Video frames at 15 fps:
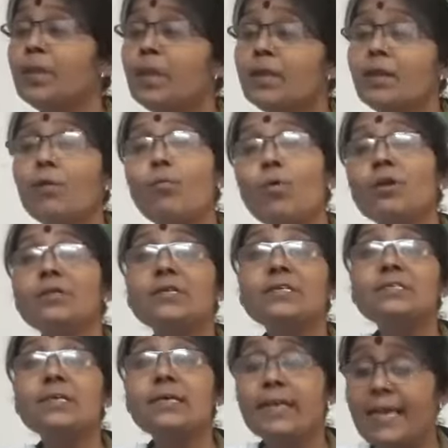Now, what
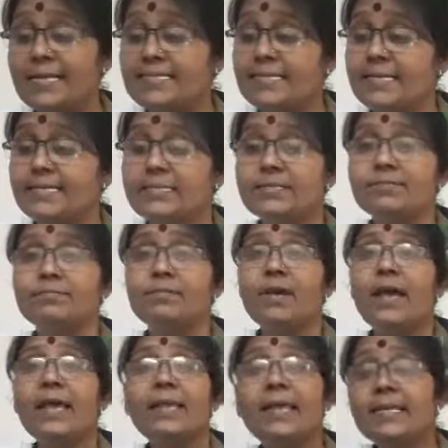is an adjective?
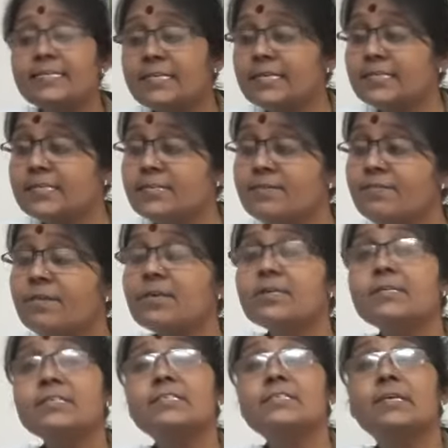An adjective
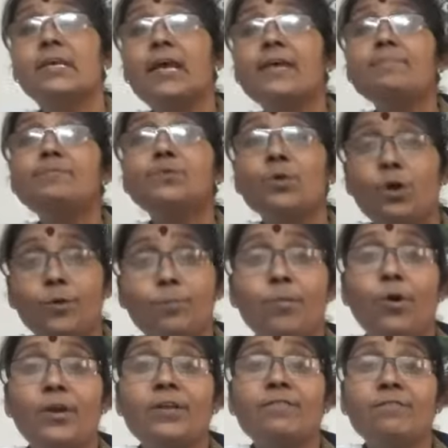describes or
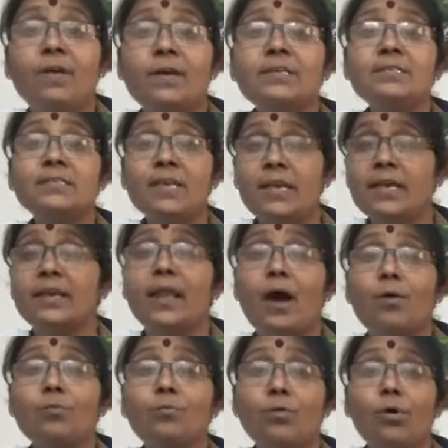modifies a
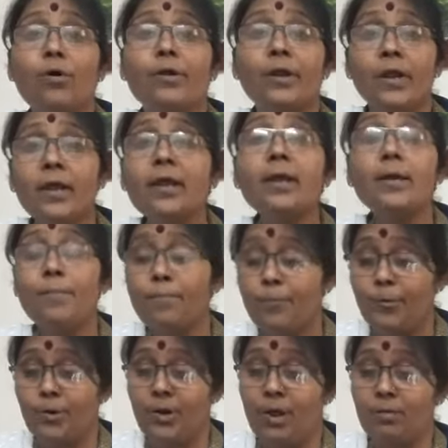noun or a
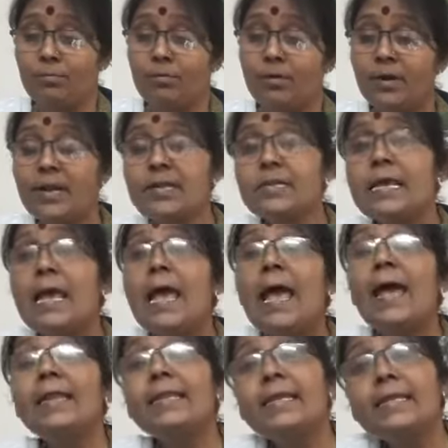pronoun, right?
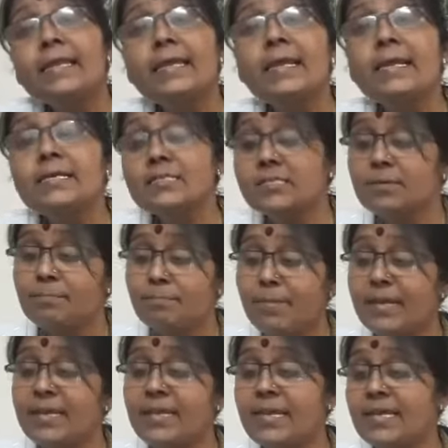And in English,
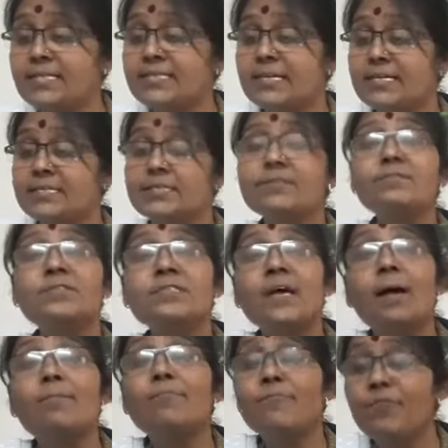many adjectives
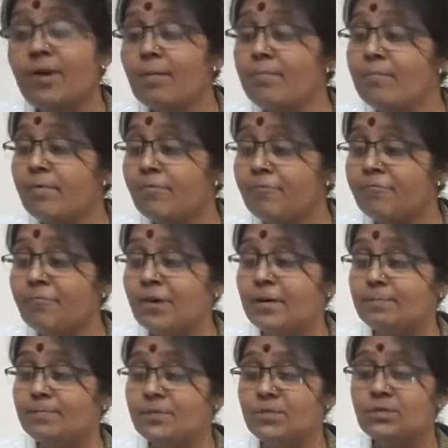come from
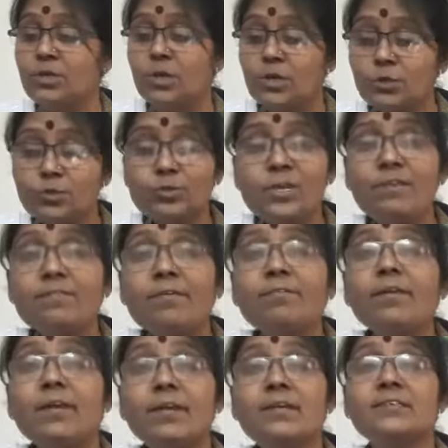verbs. Today we
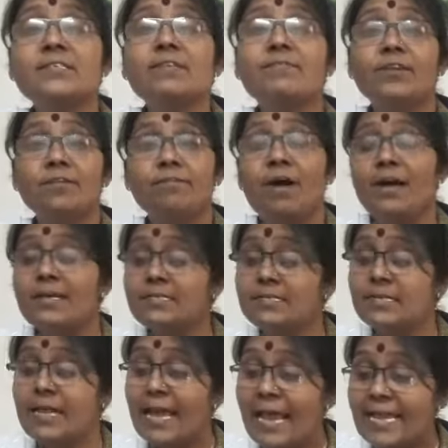will
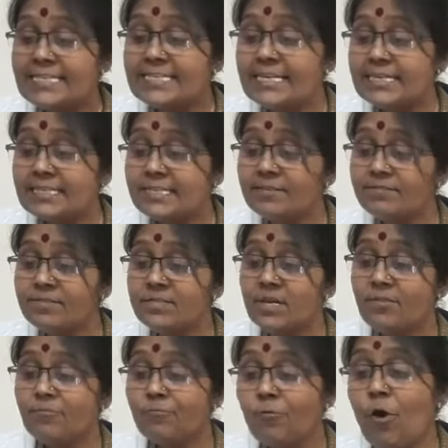revise adjectives
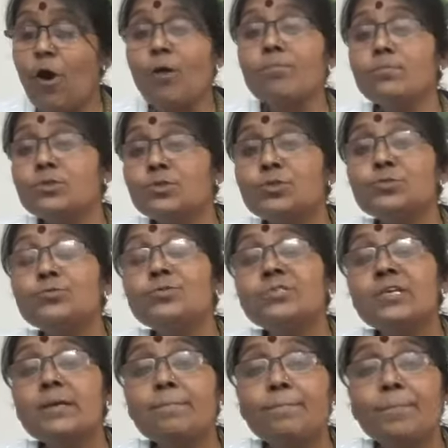formed
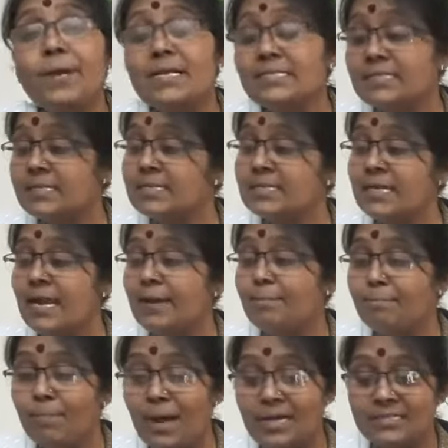using present
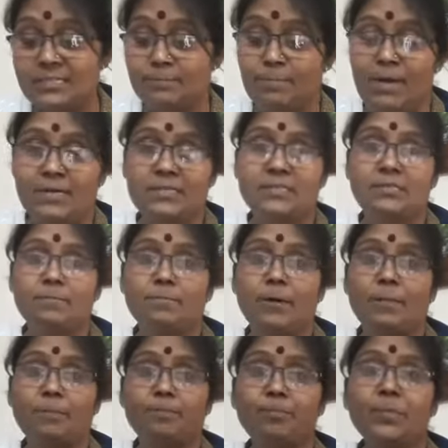and past participle.